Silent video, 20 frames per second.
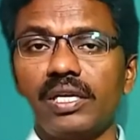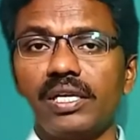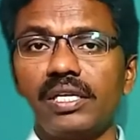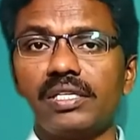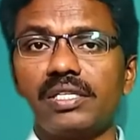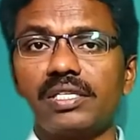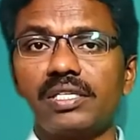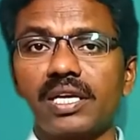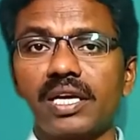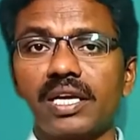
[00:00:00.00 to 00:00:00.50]

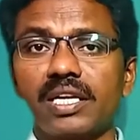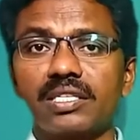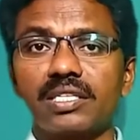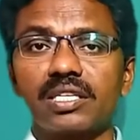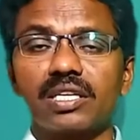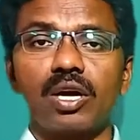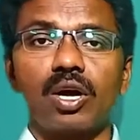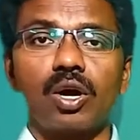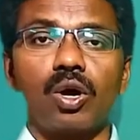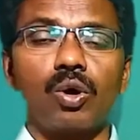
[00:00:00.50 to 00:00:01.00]
it
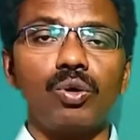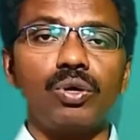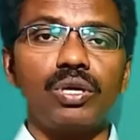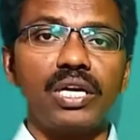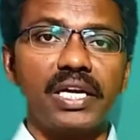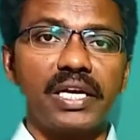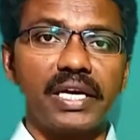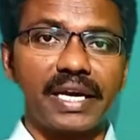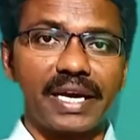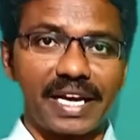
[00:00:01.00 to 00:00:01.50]
takes
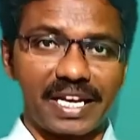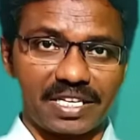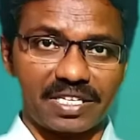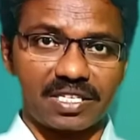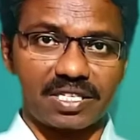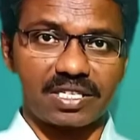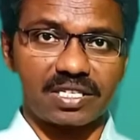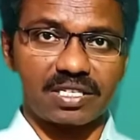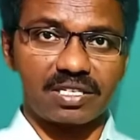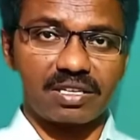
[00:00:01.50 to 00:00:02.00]
only
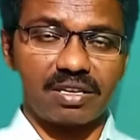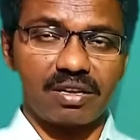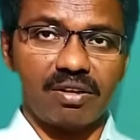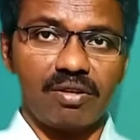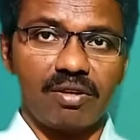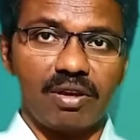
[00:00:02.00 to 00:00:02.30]
s.